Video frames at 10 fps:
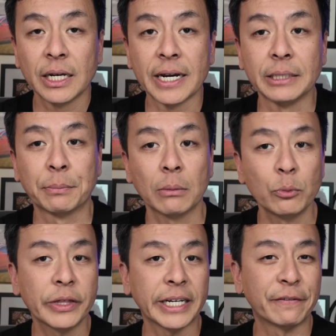Uh, the
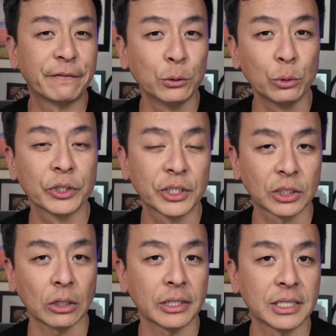problem with a full
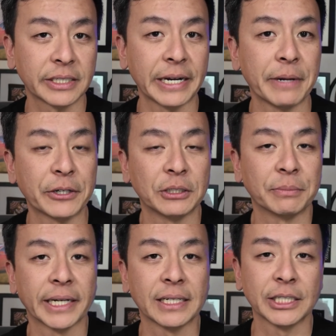solid state battery
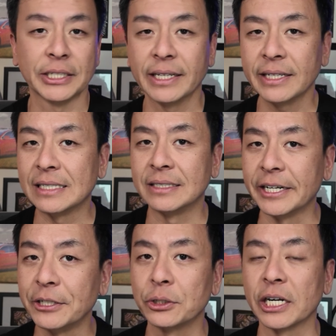pack is that you get these
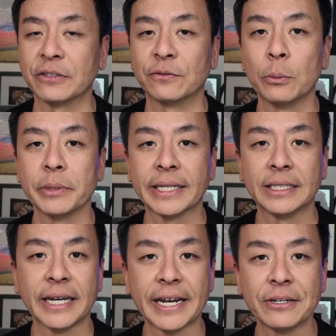dendrites forming at
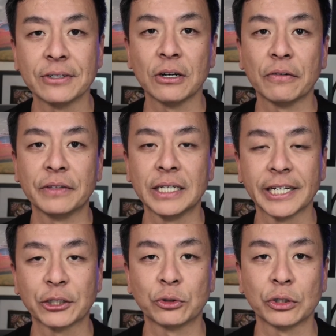the end of the
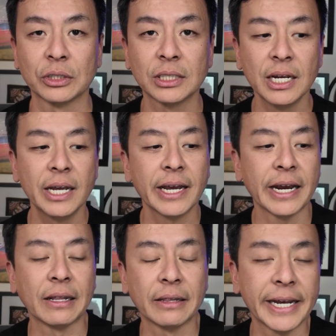electrodes
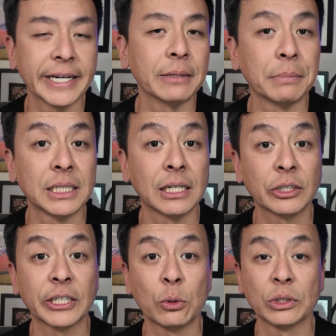and they can
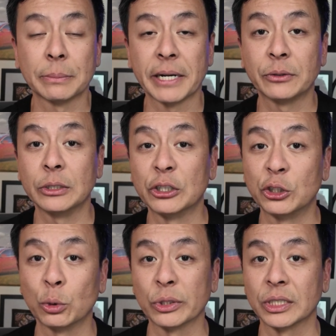potentially cause the battery to
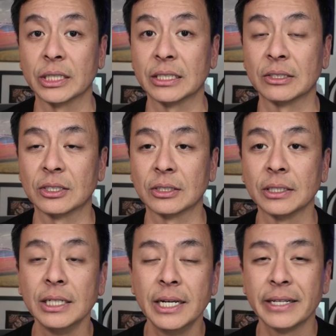short circuit.
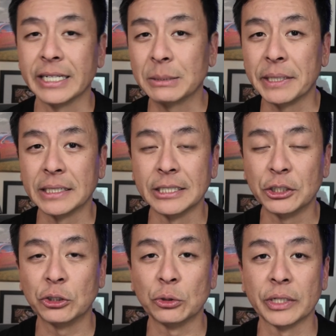So that's been an
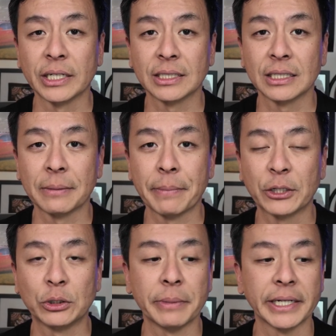issue that uh,
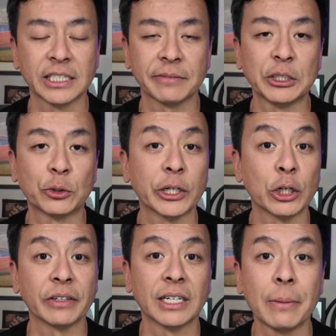battery makers have been trying
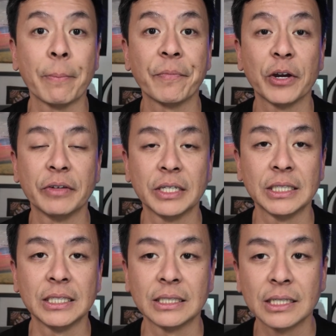to overcome over the
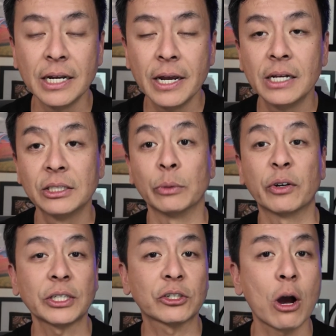years. So we've
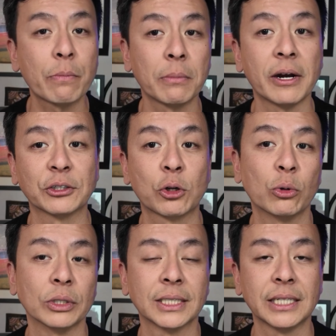got this compromise
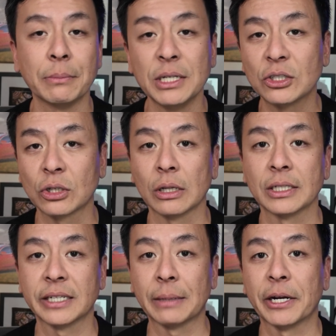called a
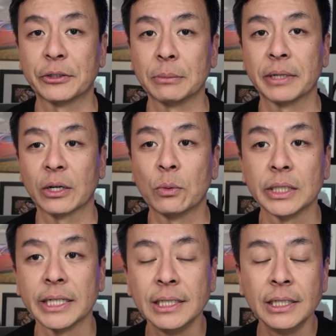semi-solid state battery pack
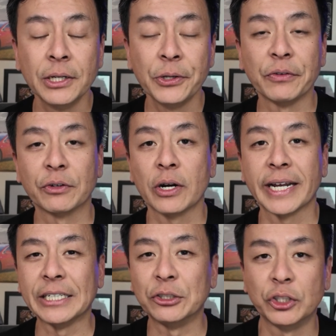where you've
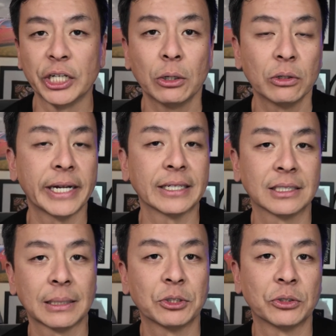got a gel-like
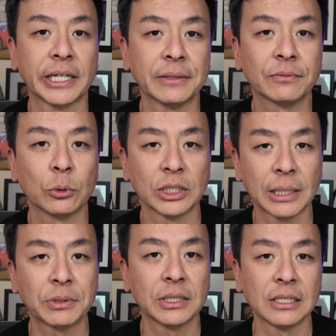substrate or
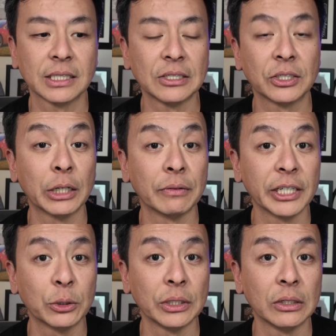substance instead of
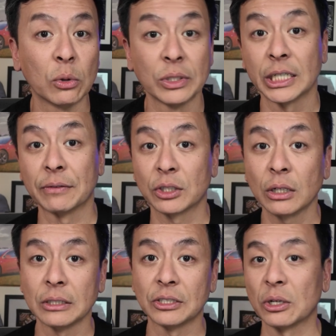liquid or instead of
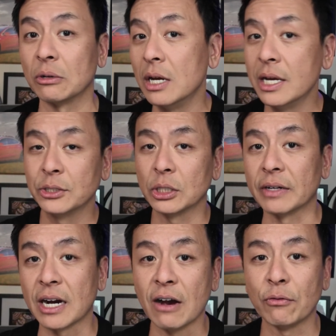solid. So sort
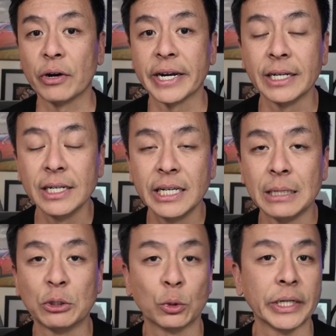of a halfway
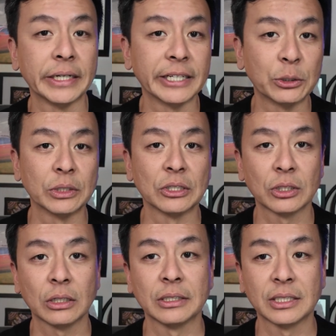in between liquid and
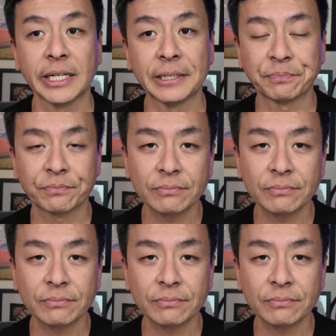solid state.